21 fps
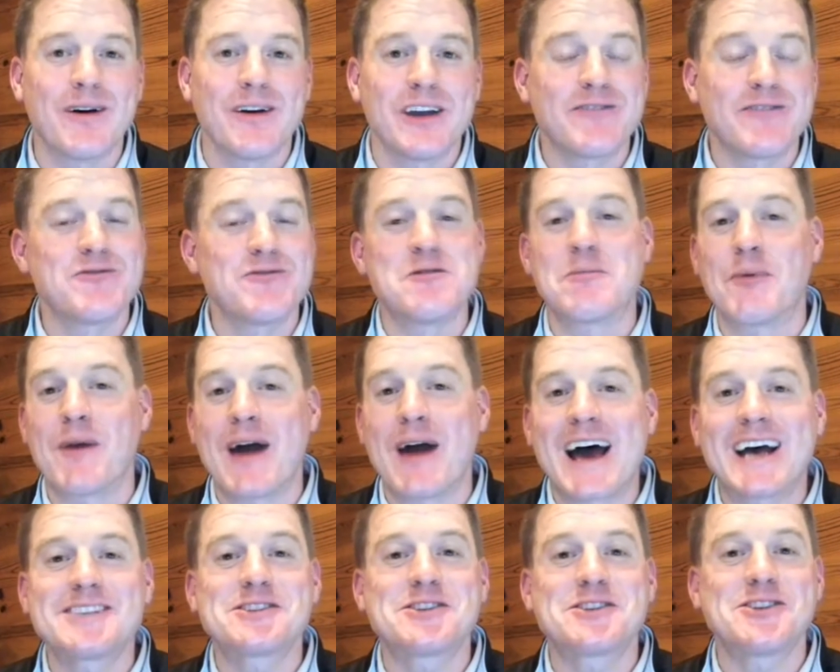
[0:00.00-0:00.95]
If
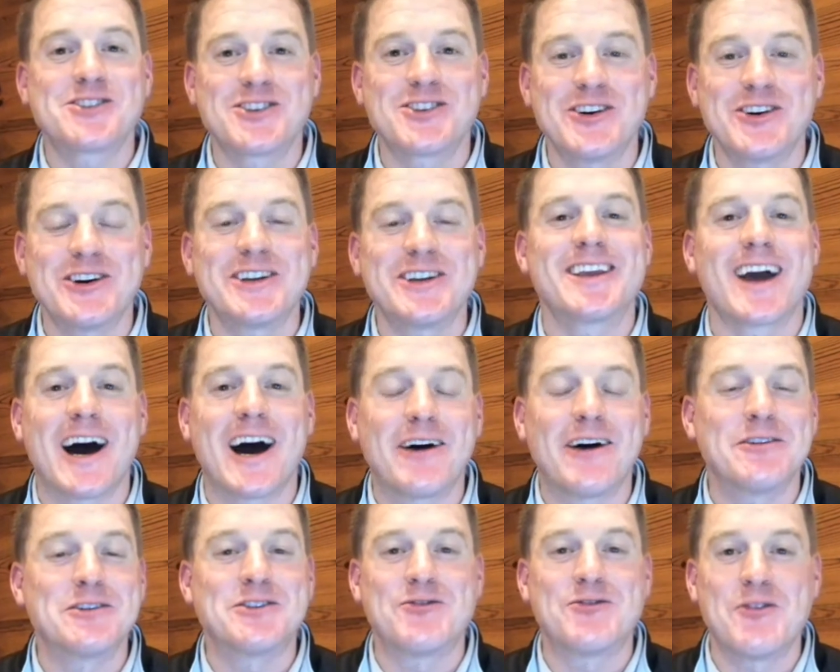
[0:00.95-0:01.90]
Nebraska's good,
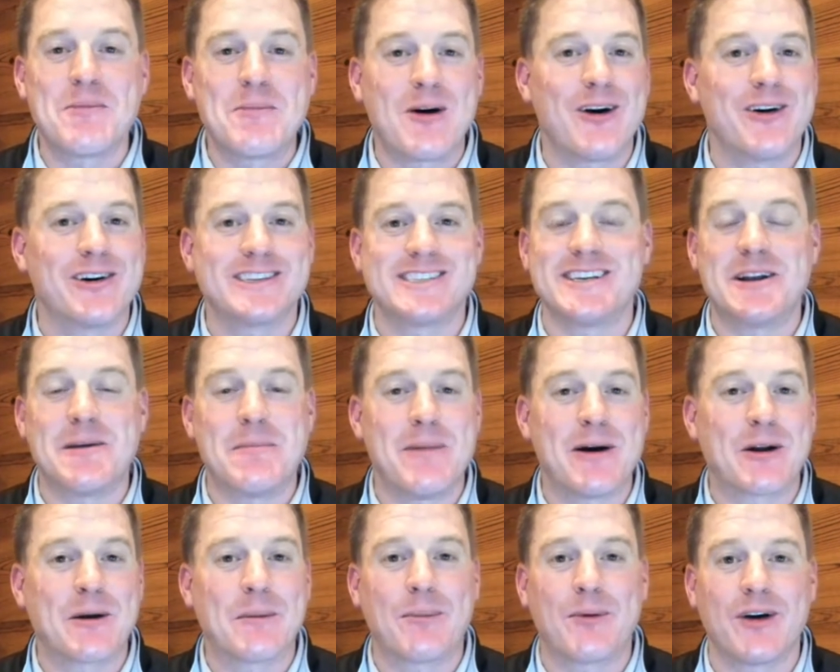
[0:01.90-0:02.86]
college football is in a
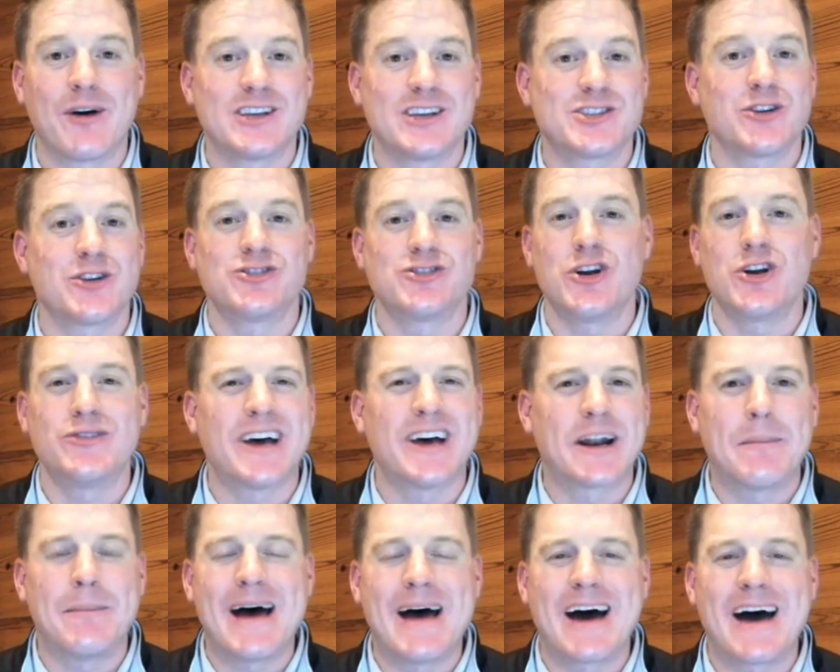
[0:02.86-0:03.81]
better place. There's no doubt
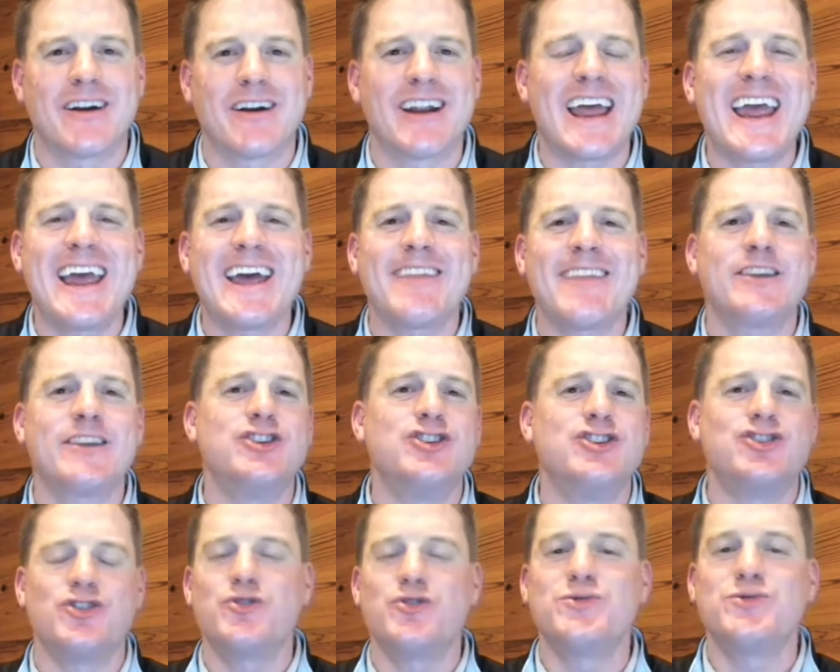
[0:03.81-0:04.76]
about it. And the
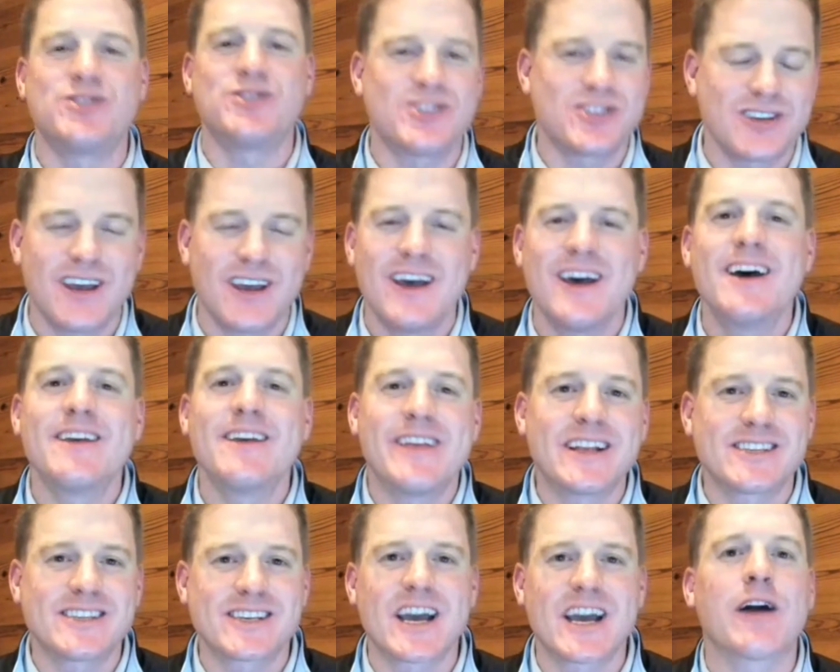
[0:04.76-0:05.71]
juice
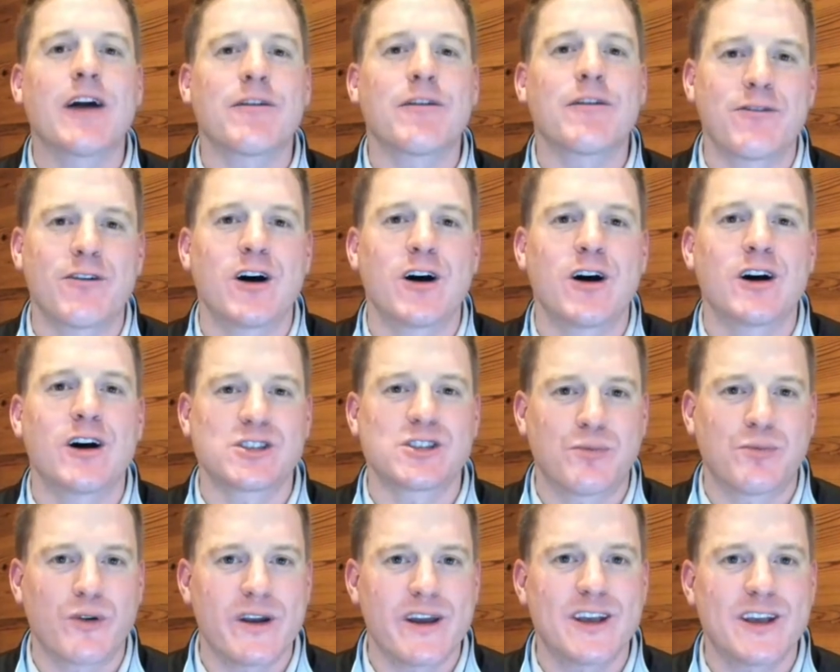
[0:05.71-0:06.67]
that Scott
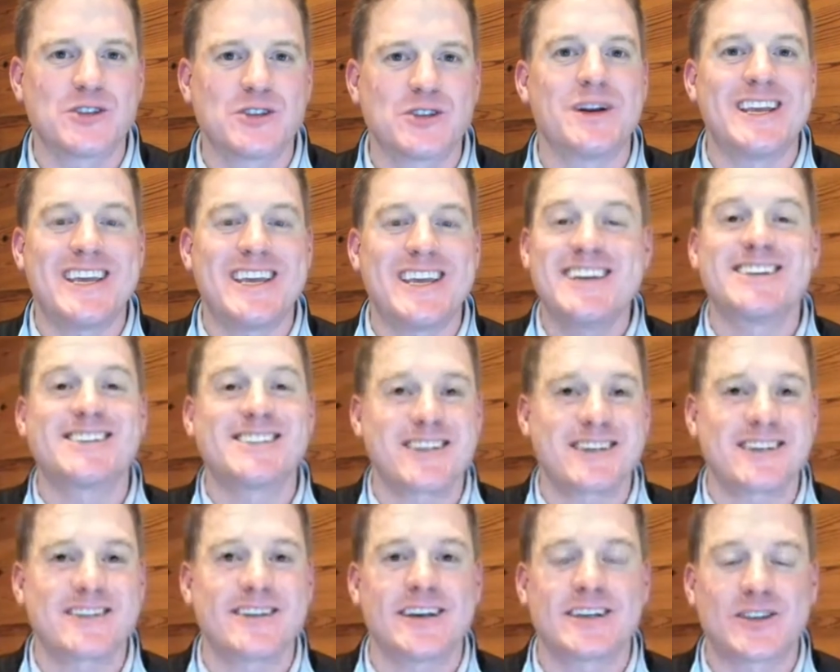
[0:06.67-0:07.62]
Frost brings when he is
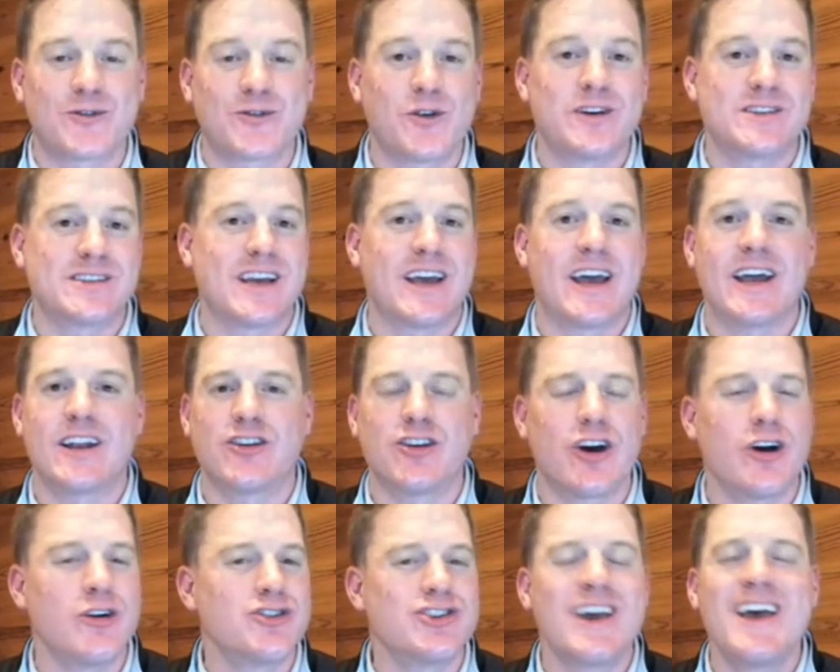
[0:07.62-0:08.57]
successful as a
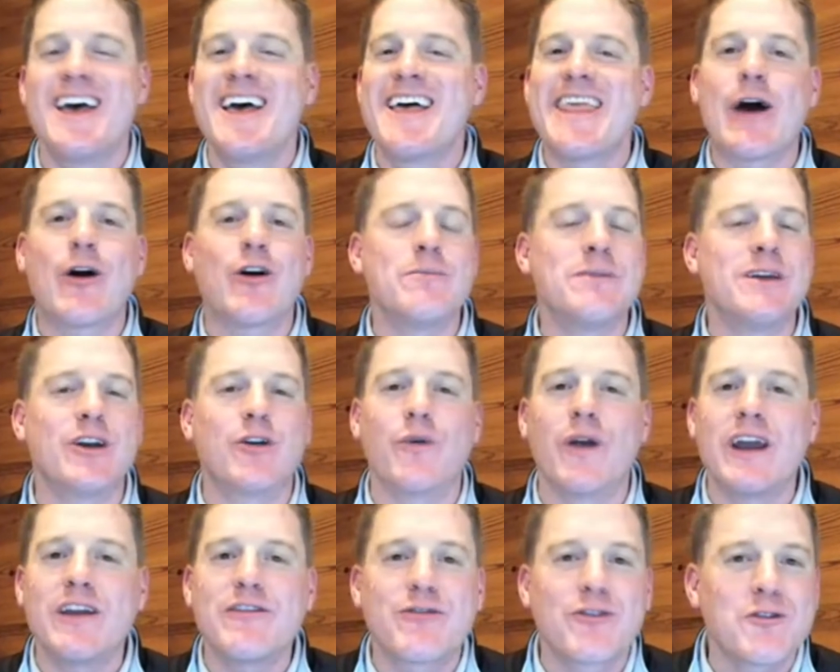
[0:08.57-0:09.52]
head coach, that would be
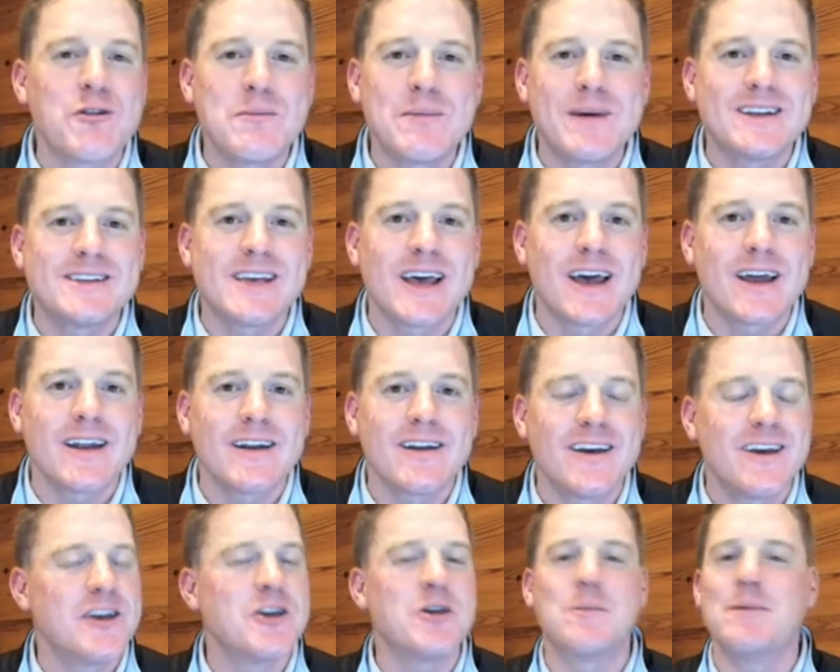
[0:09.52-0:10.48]
great for the Big
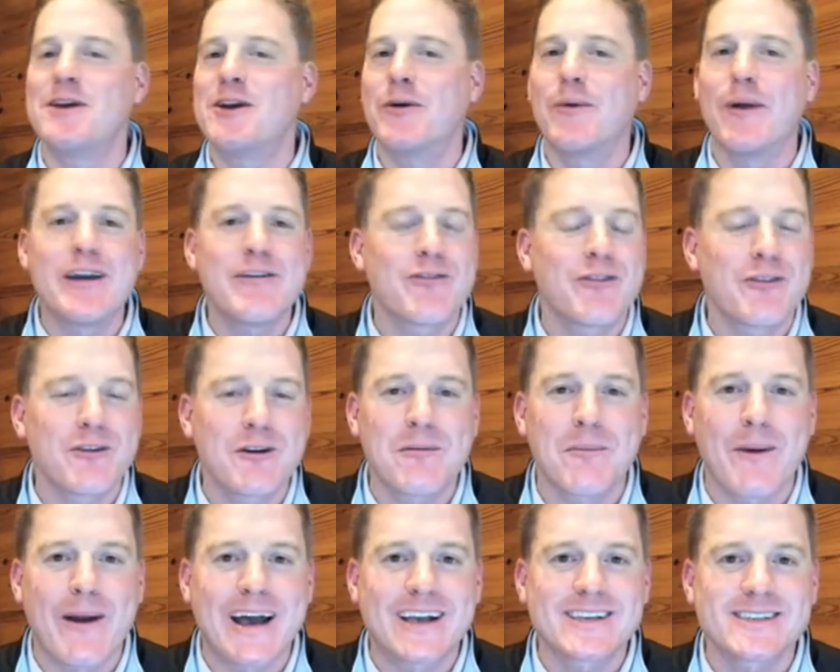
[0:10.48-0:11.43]
Ten. It would be great for
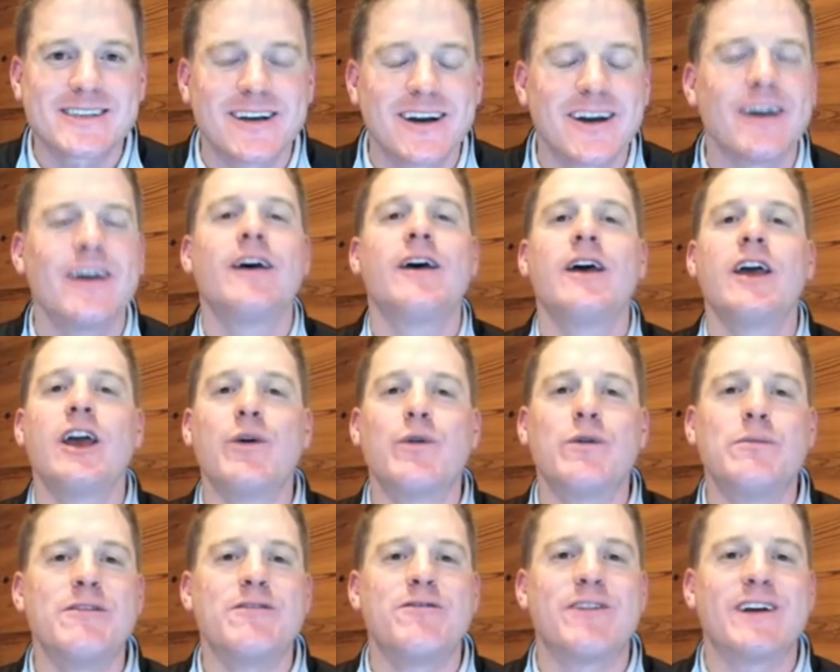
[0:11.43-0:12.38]
Nebraska. It
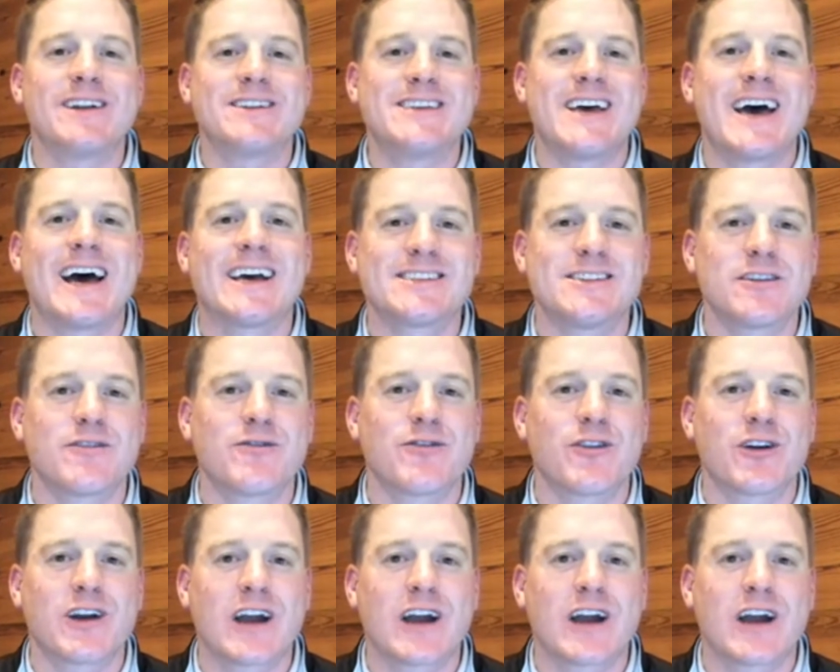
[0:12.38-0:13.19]
would be fantastic for